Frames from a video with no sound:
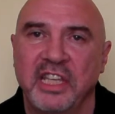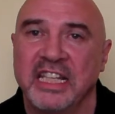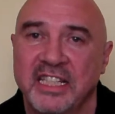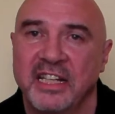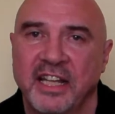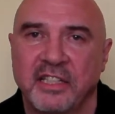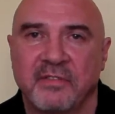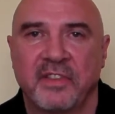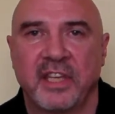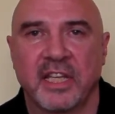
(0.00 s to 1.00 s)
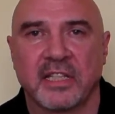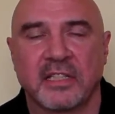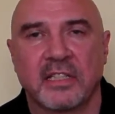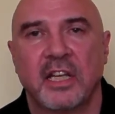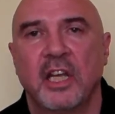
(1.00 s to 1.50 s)
the Internet of
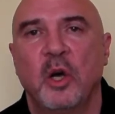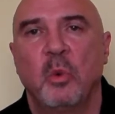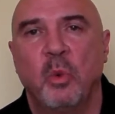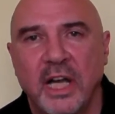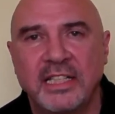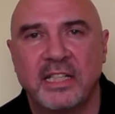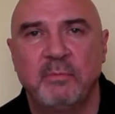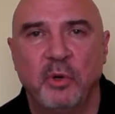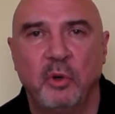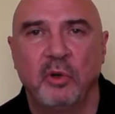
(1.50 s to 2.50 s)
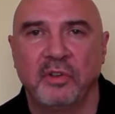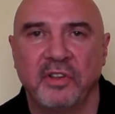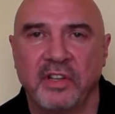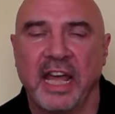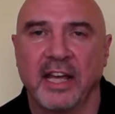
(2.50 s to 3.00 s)
Things. Why is it
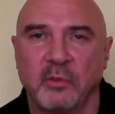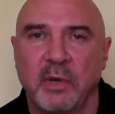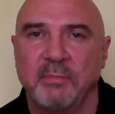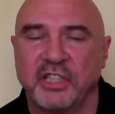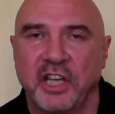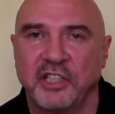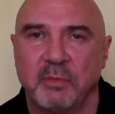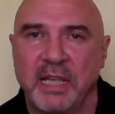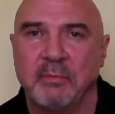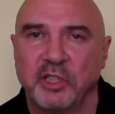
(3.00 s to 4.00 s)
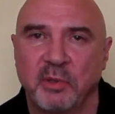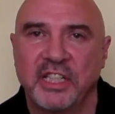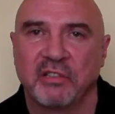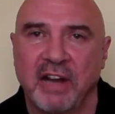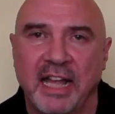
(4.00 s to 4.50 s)
important that websites should be able to
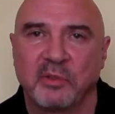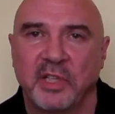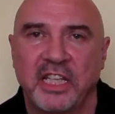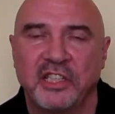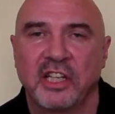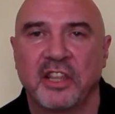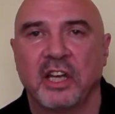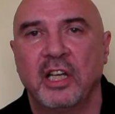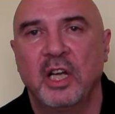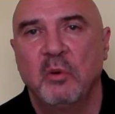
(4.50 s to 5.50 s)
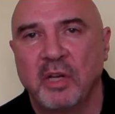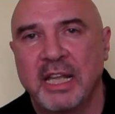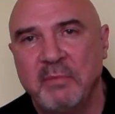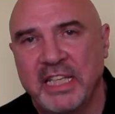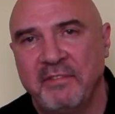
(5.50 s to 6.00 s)
interact with each other? Well,
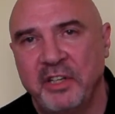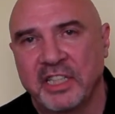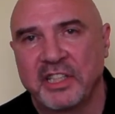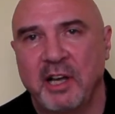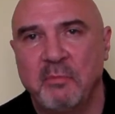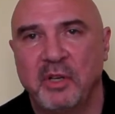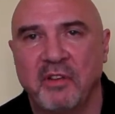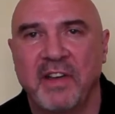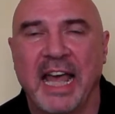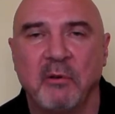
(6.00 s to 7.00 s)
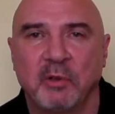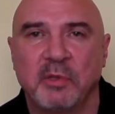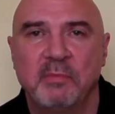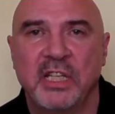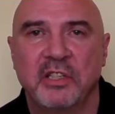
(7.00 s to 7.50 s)
let me give an example of how it
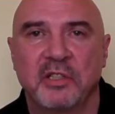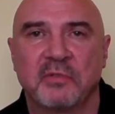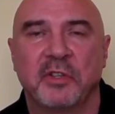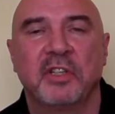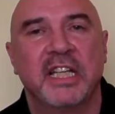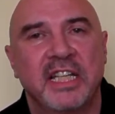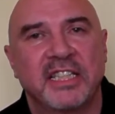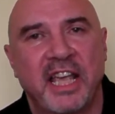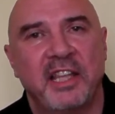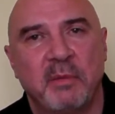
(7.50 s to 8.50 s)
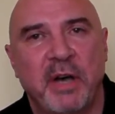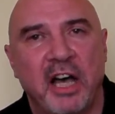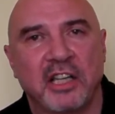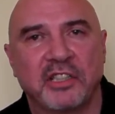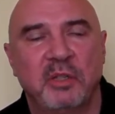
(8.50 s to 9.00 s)
would be useful. Say in the
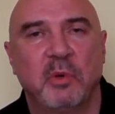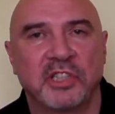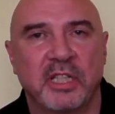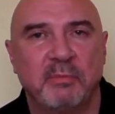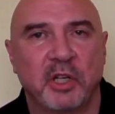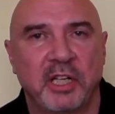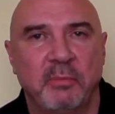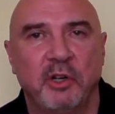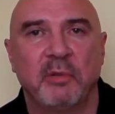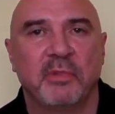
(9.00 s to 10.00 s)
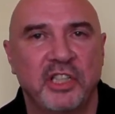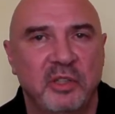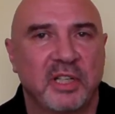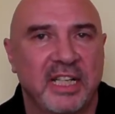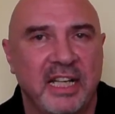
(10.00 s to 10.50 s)
past you wanted to book an appointment,
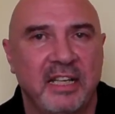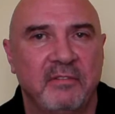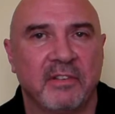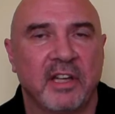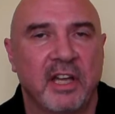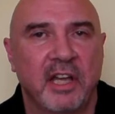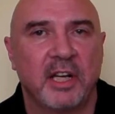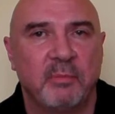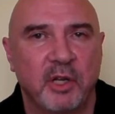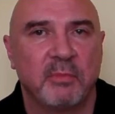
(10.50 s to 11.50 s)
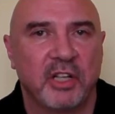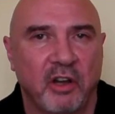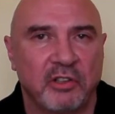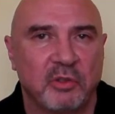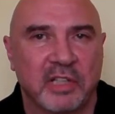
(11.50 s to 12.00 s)
you could leave an appointment
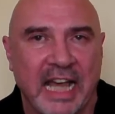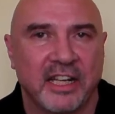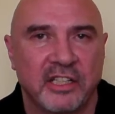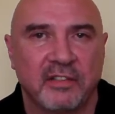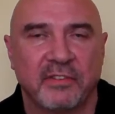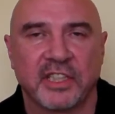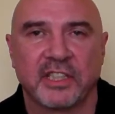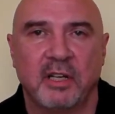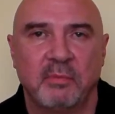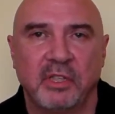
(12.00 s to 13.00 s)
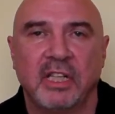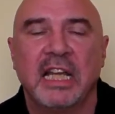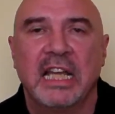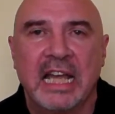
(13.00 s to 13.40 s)
on your calendar, for example,